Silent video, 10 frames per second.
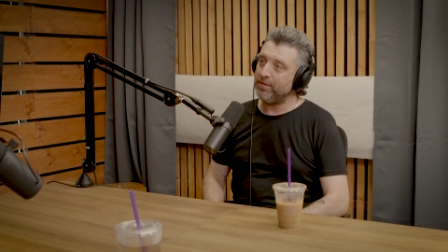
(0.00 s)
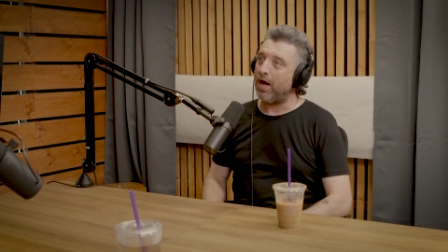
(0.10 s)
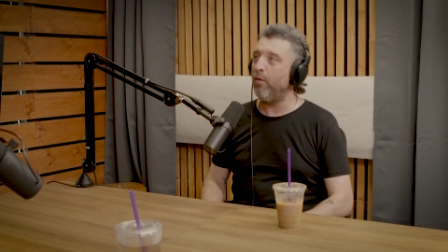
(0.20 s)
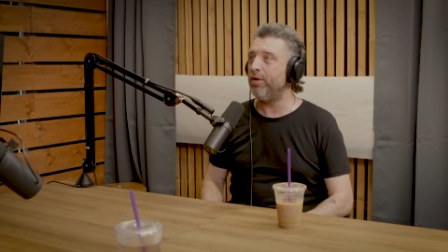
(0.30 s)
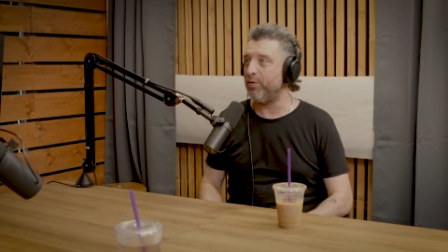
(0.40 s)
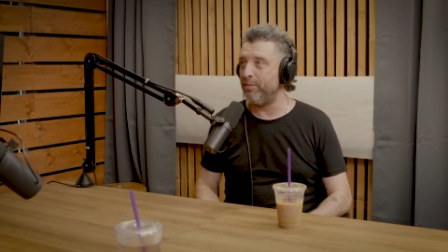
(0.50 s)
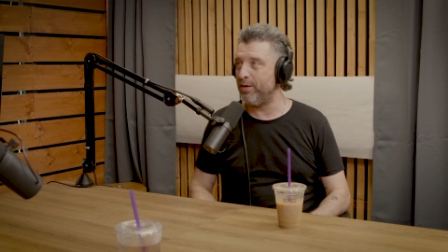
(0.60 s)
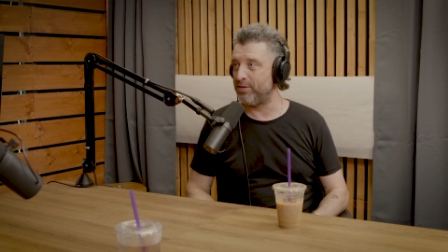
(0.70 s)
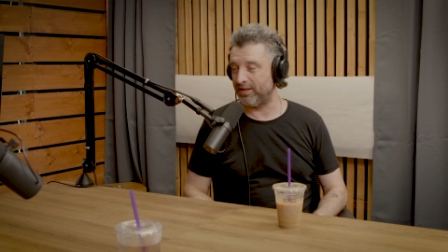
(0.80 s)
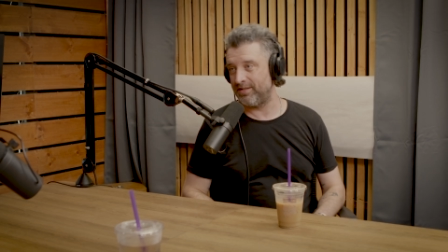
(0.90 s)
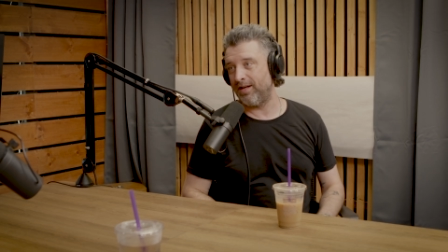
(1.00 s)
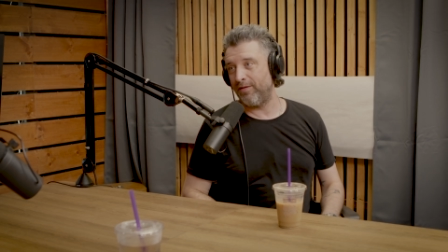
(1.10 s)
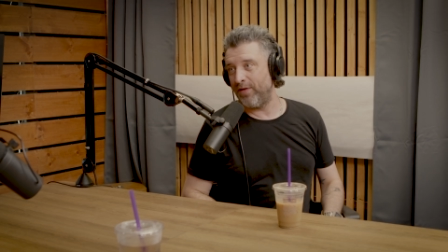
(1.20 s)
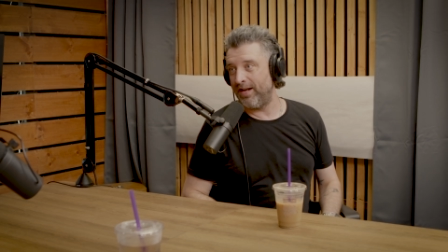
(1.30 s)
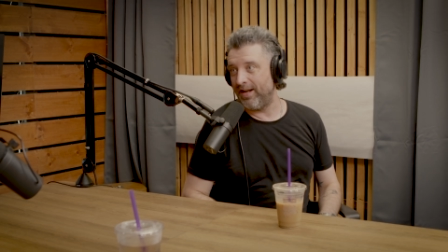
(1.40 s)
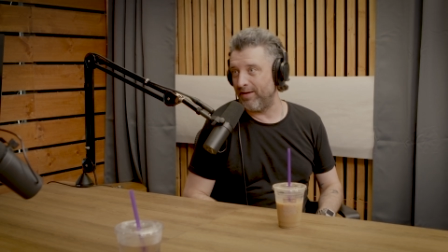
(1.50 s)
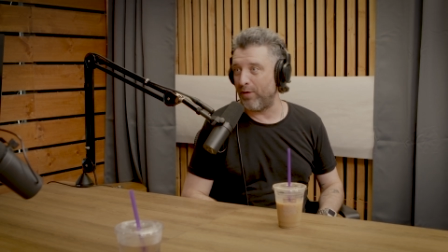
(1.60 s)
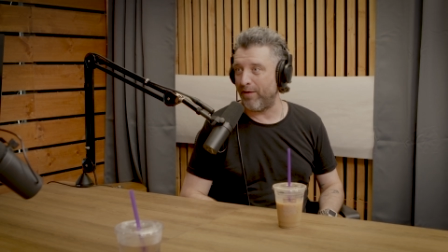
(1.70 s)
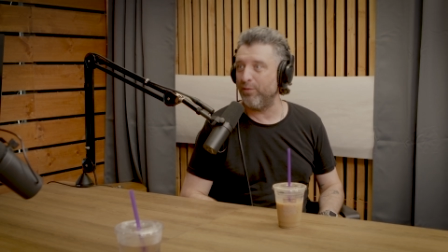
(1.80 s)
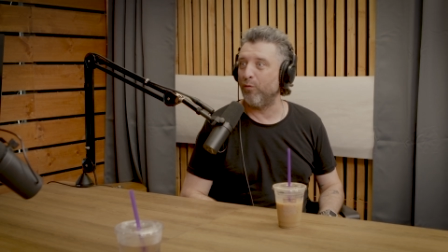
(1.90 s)
I want to do music stuff, and then
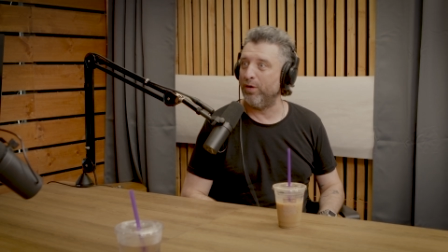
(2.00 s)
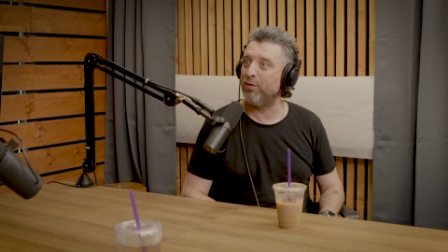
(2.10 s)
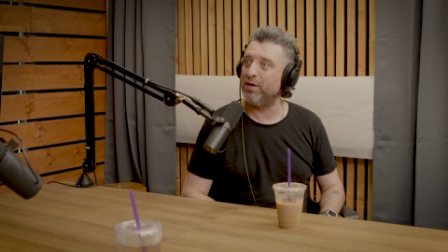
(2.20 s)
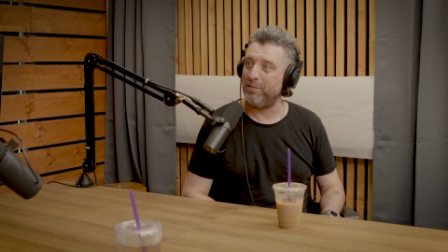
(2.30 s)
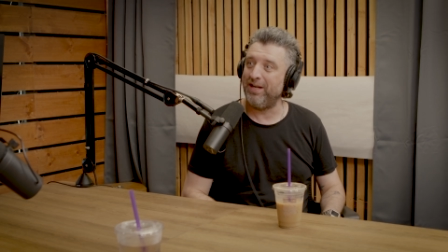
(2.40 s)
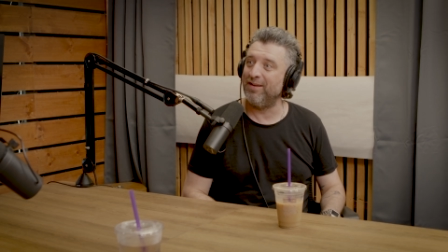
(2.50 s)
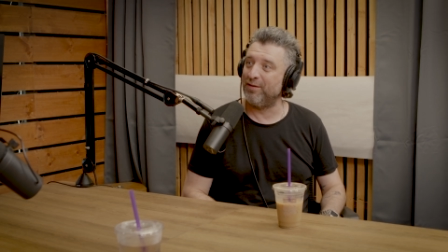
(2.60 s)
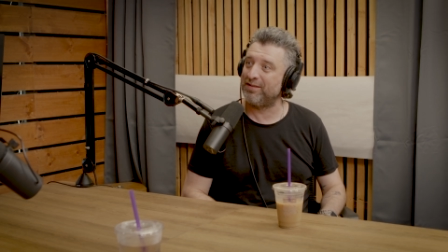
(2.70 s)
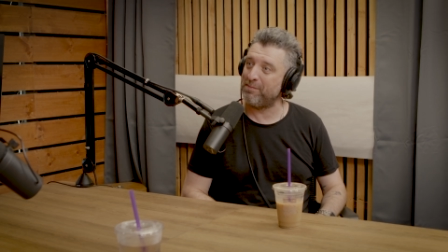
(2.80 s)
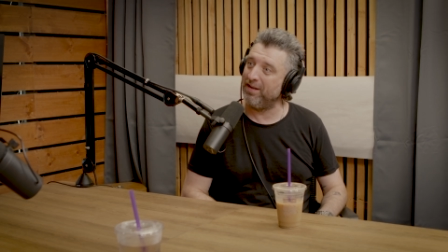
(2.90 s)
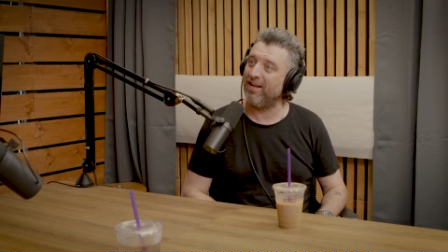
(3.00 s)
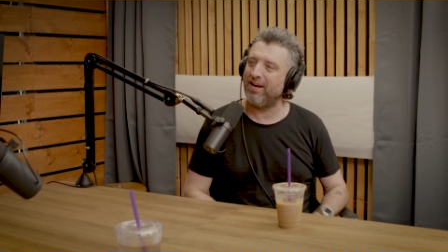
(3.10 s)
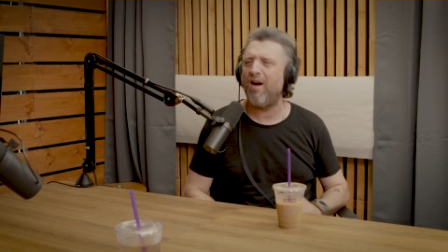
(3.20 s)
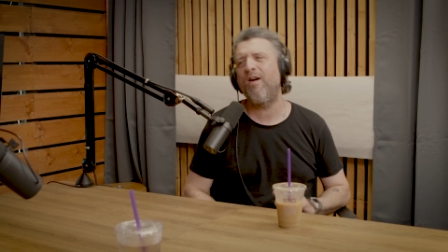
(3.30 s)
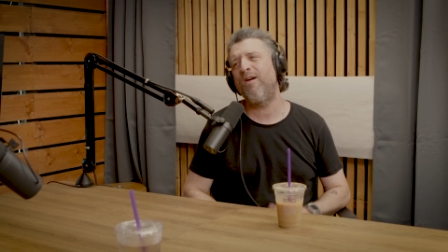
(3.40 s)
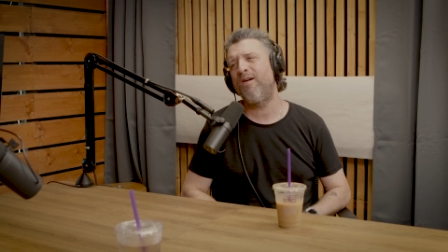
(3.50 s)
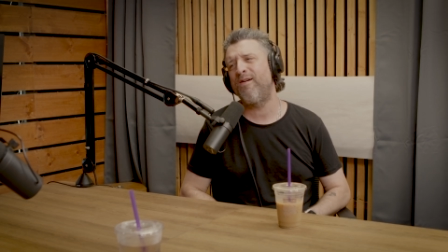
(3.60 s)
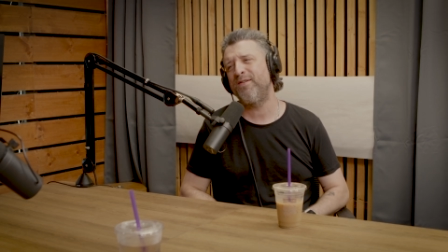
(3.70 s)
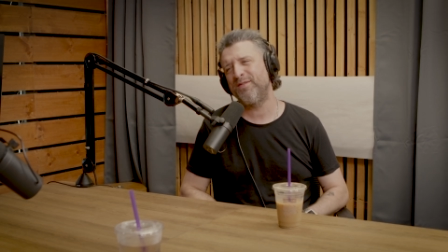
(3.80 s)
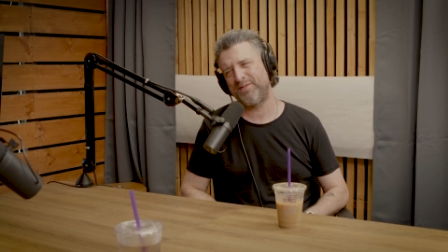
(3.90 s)
every real comedian looks at me like, oh, you're